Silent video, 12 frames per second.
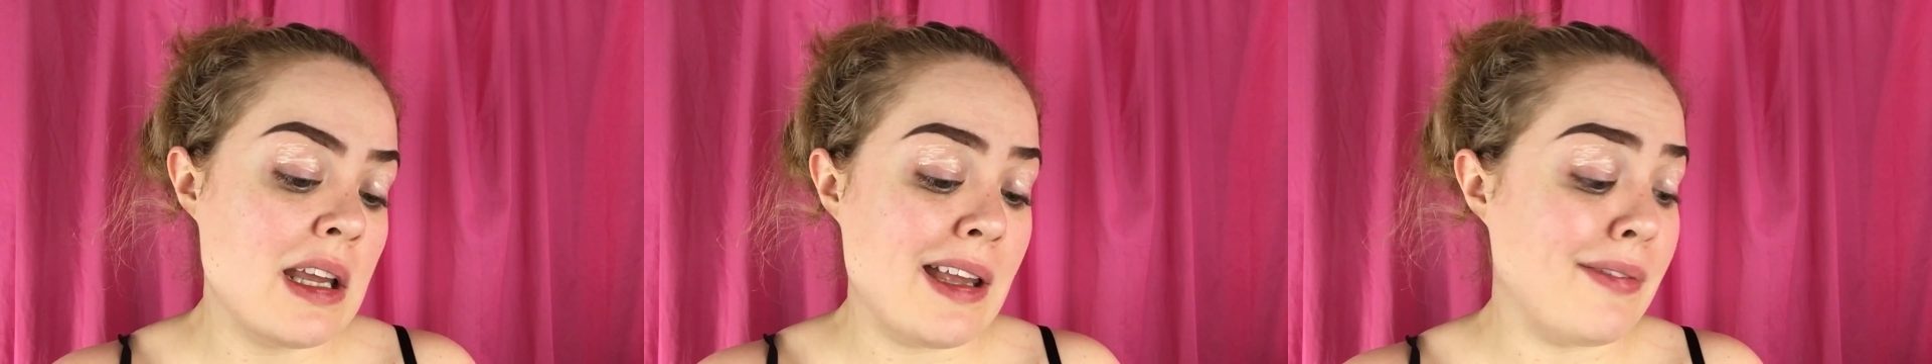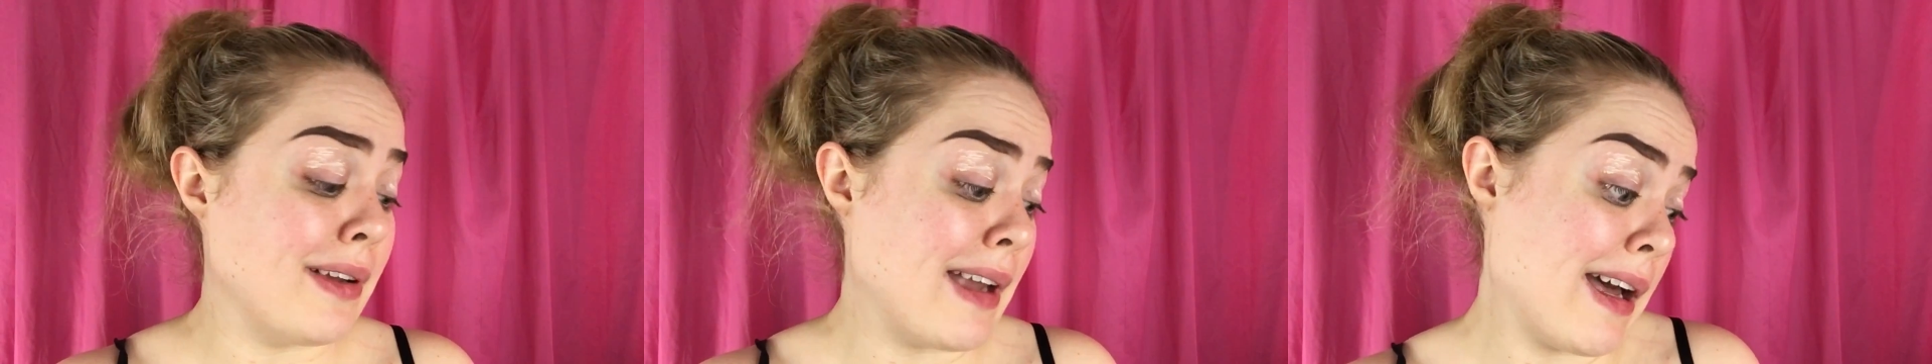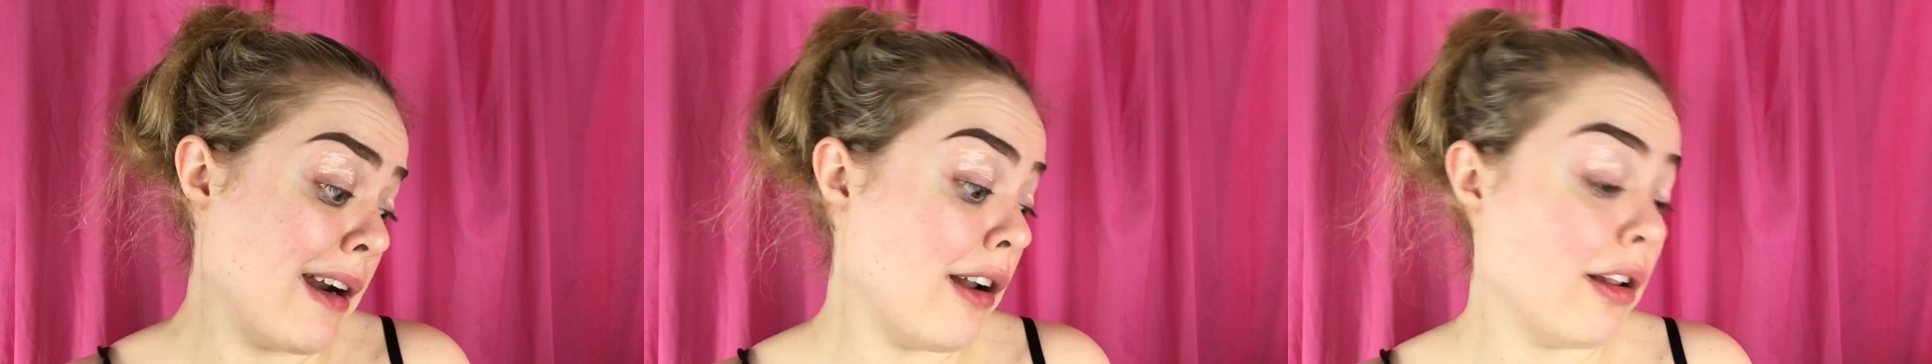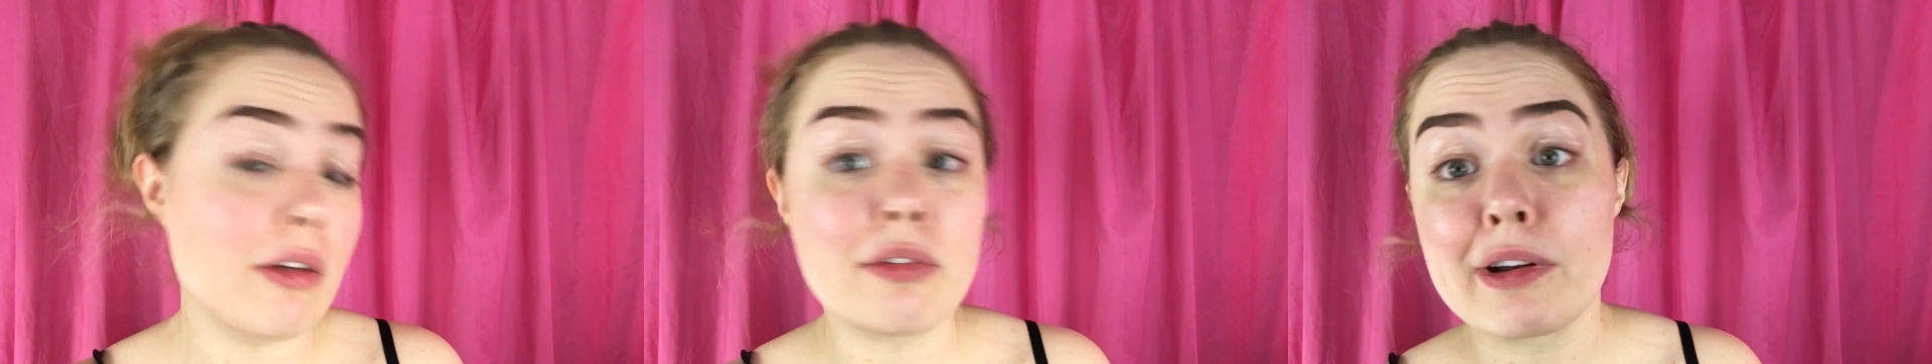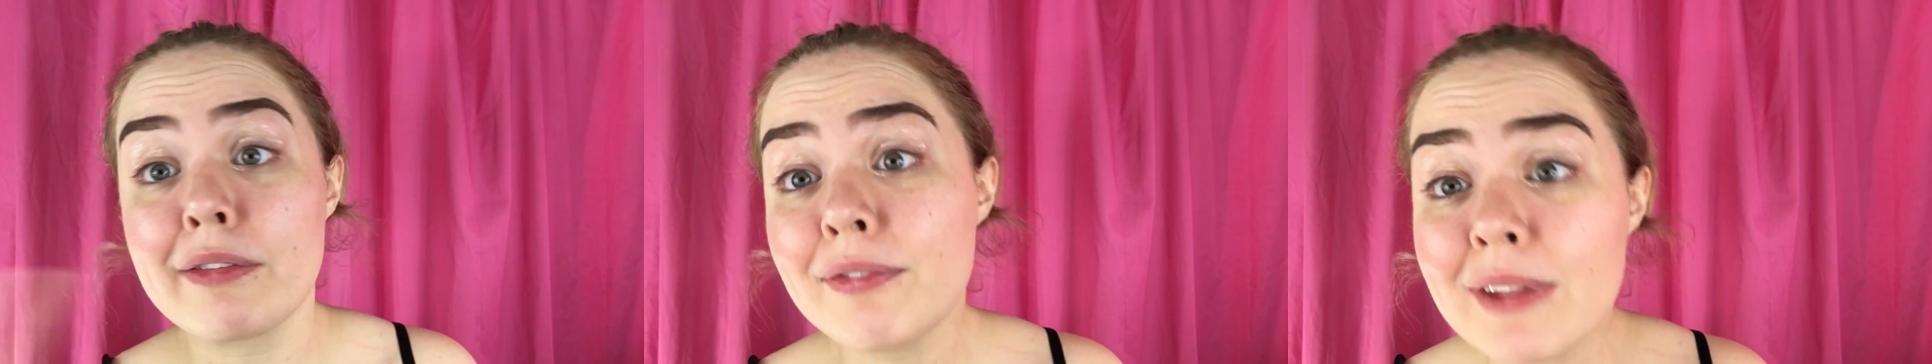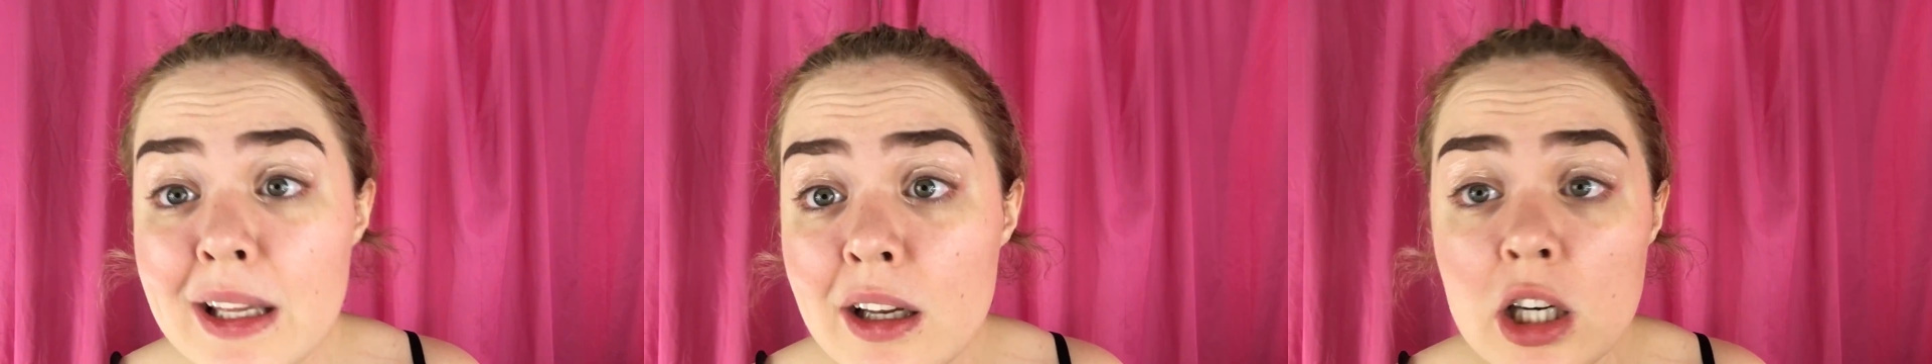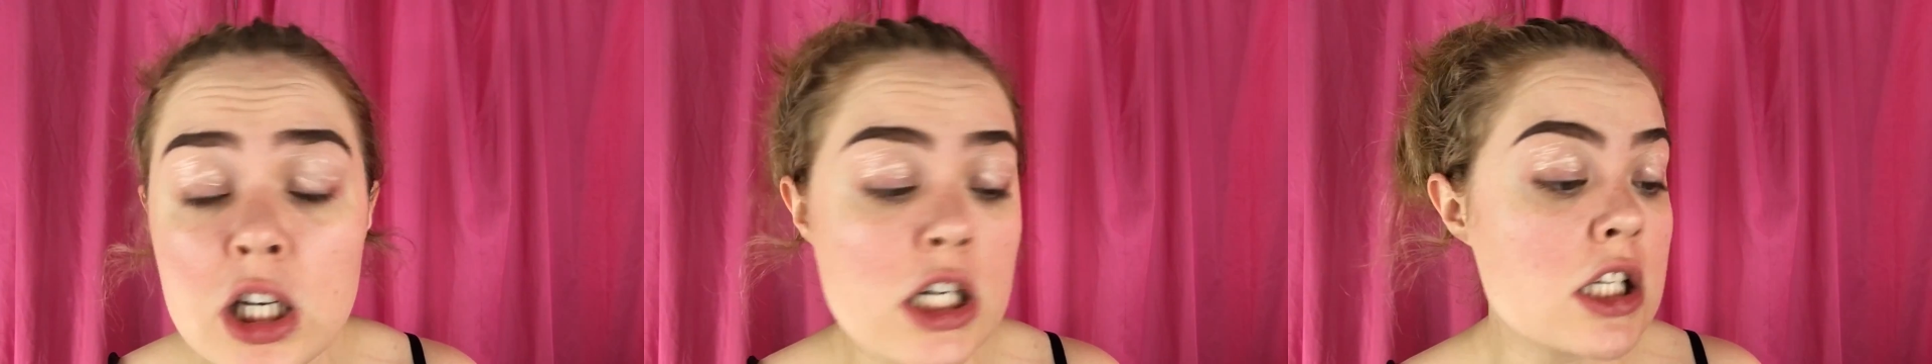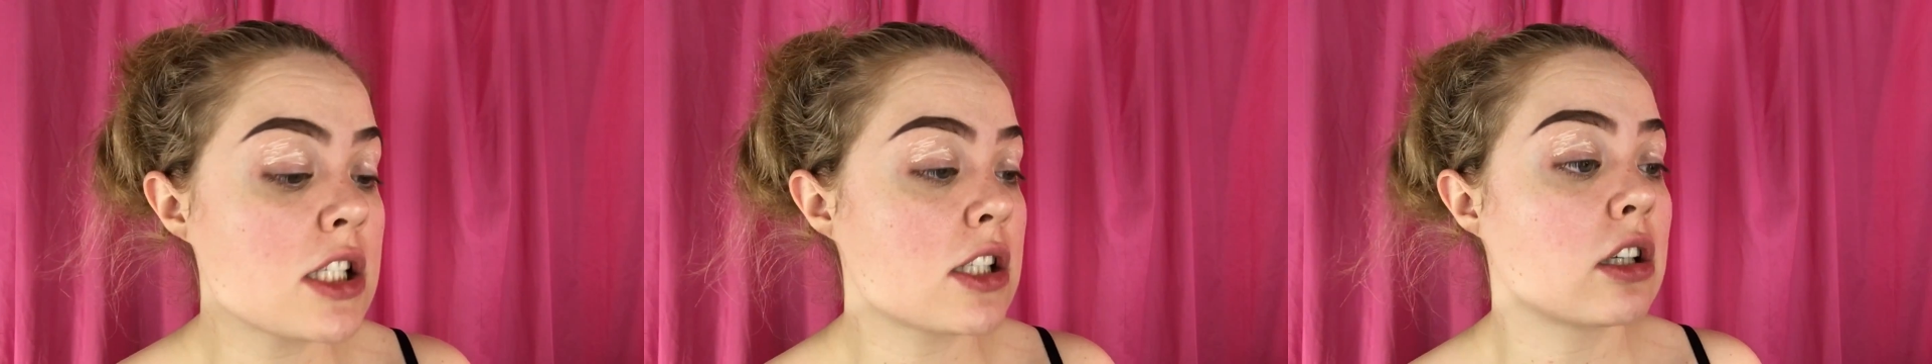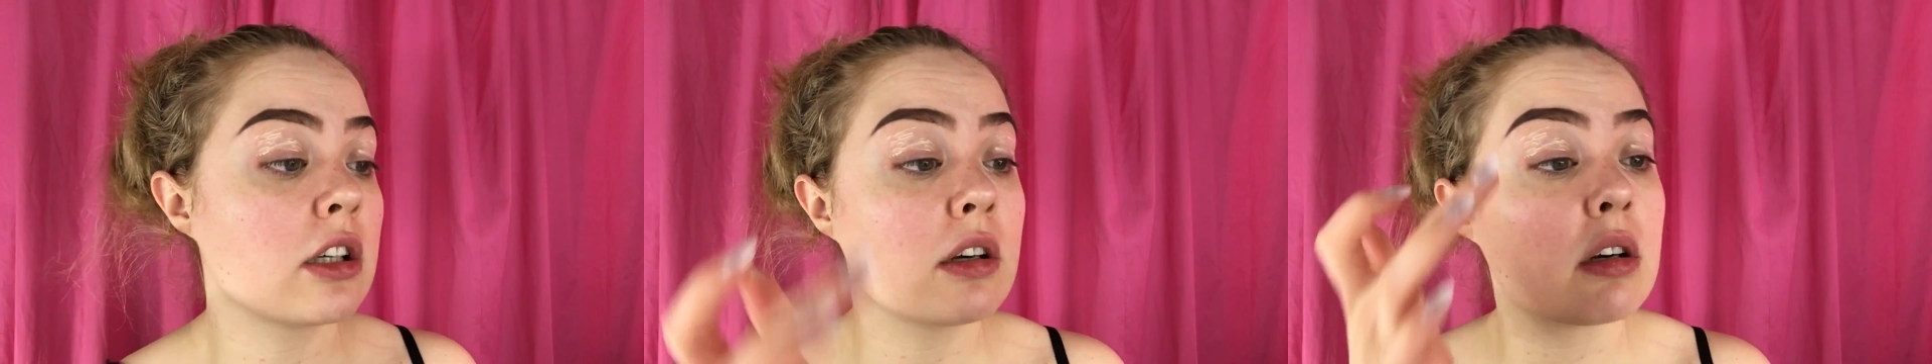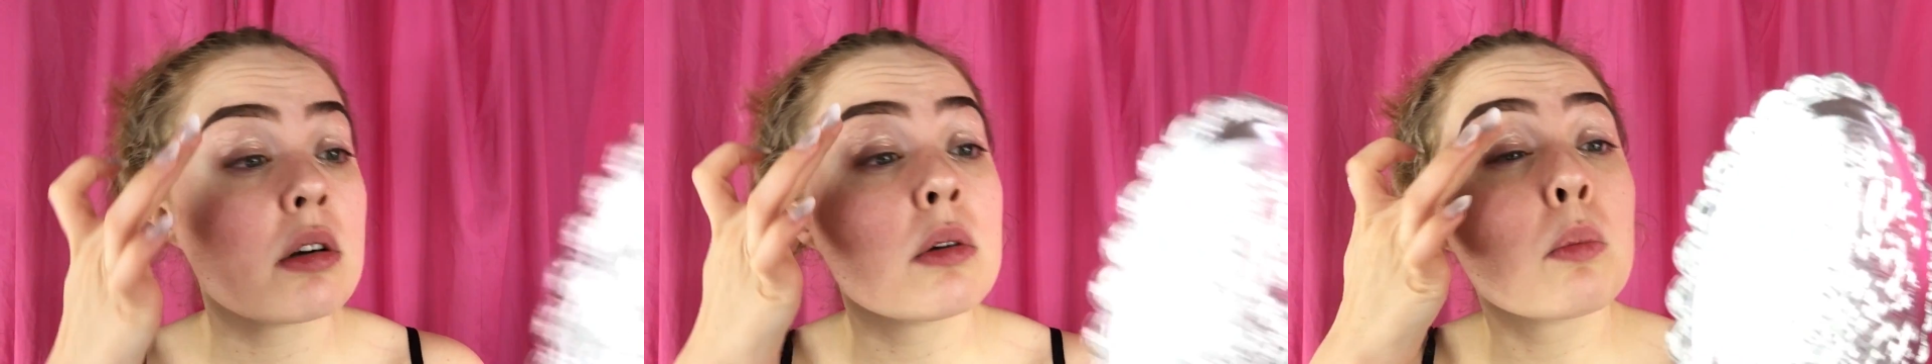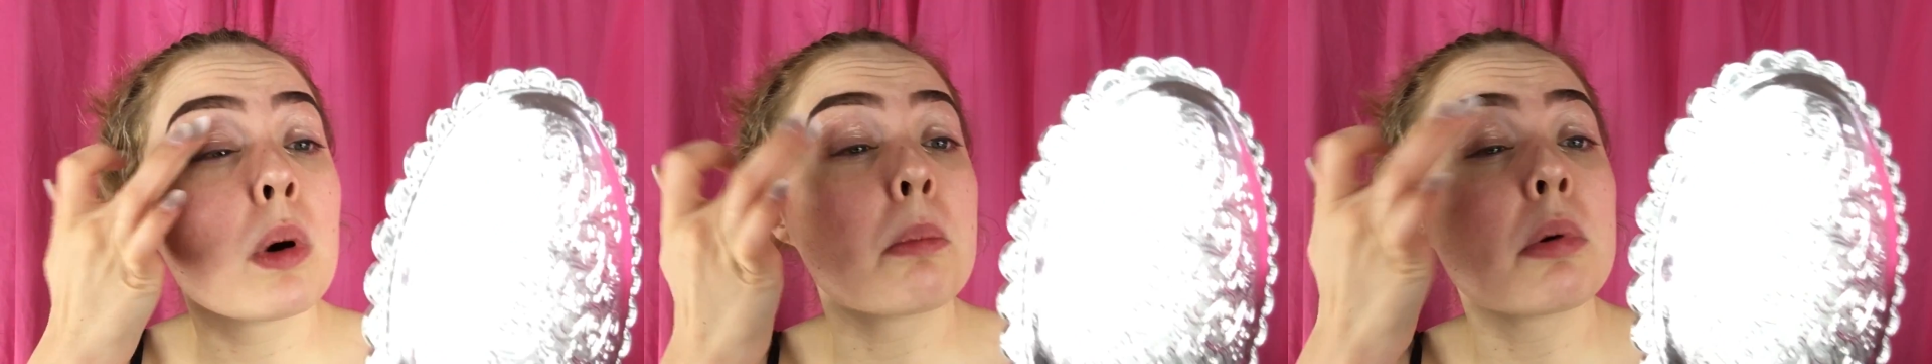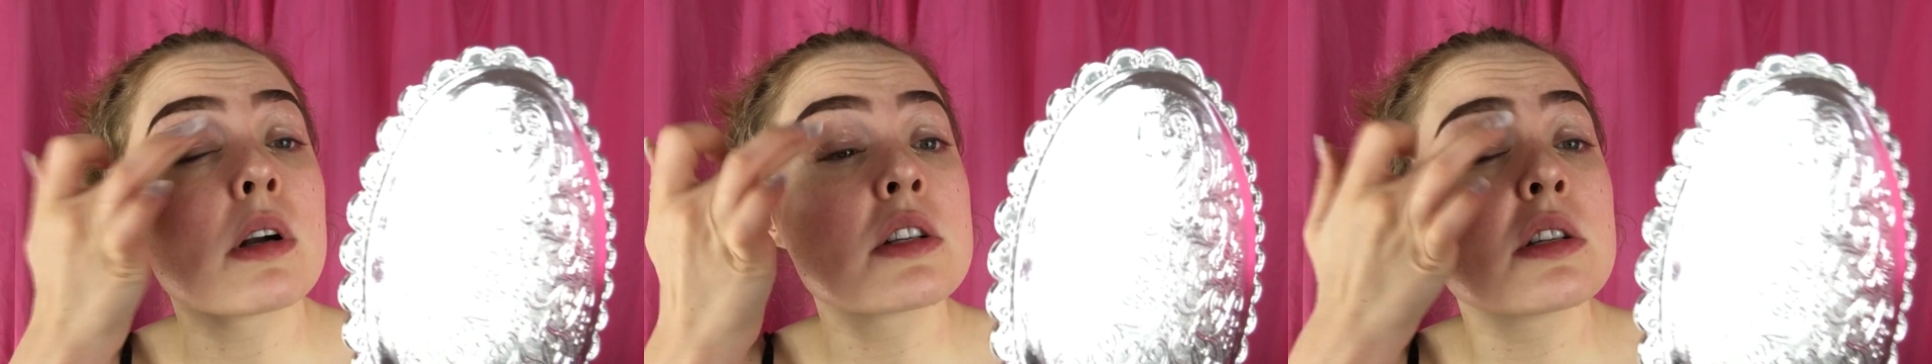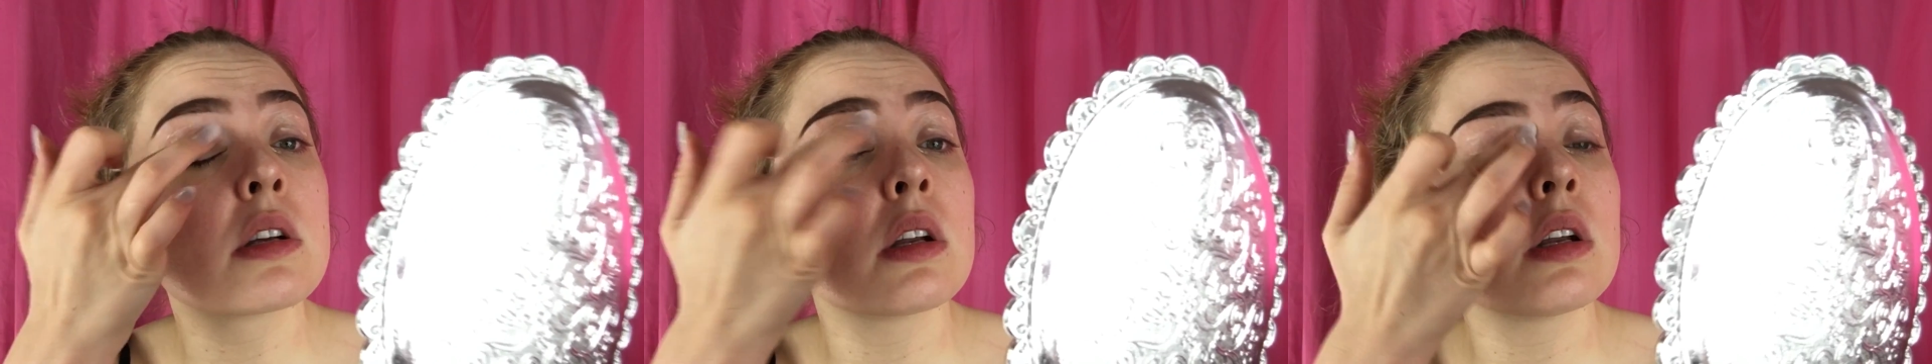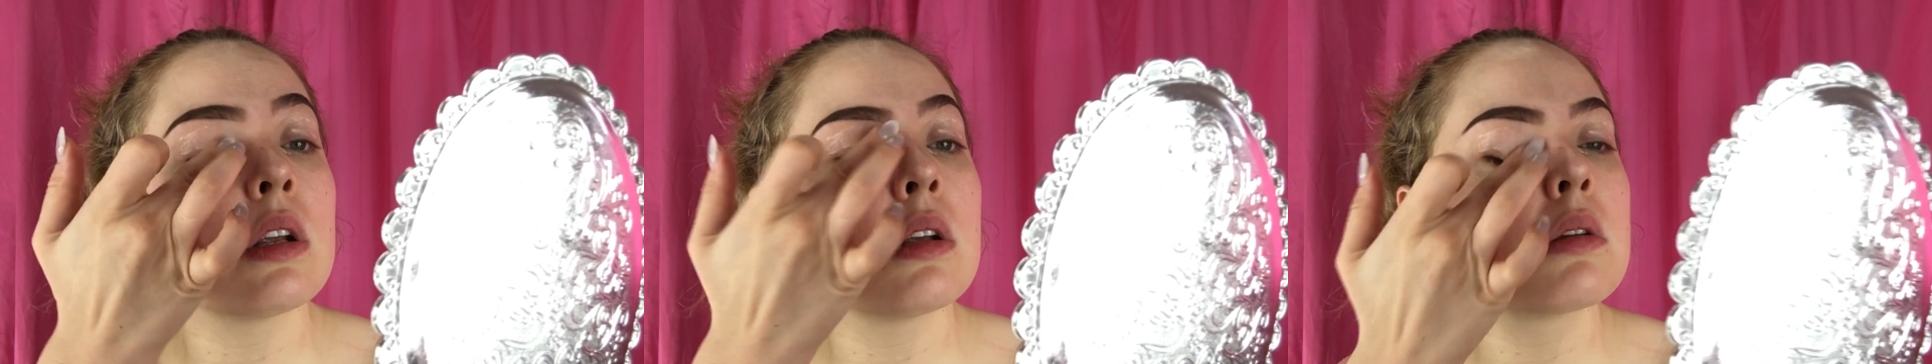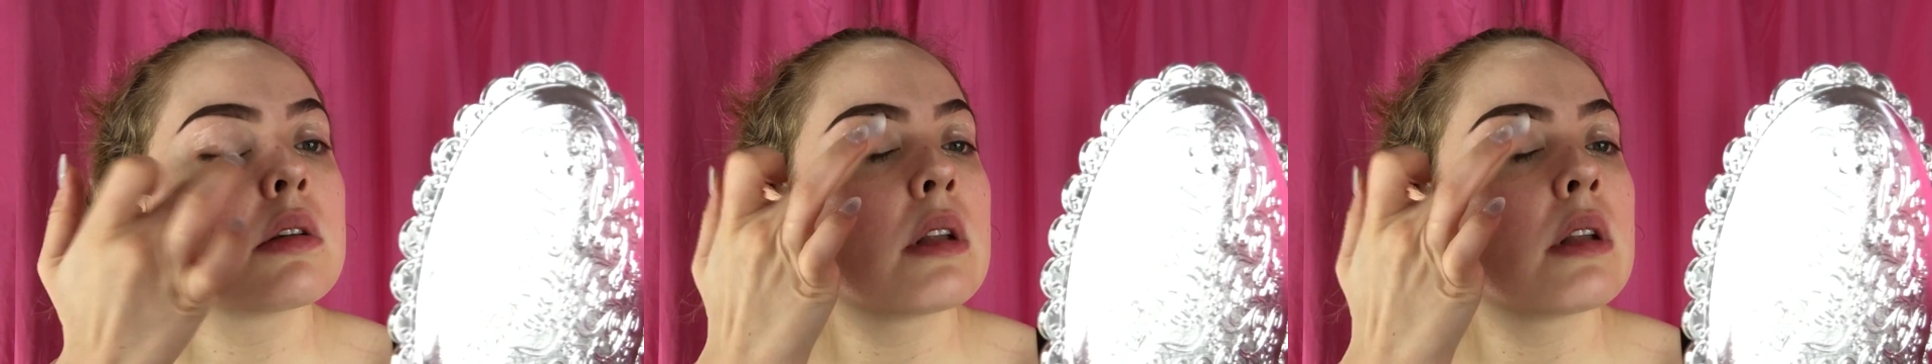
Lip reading: if you got it all over your fingers, or what brush you're going to use.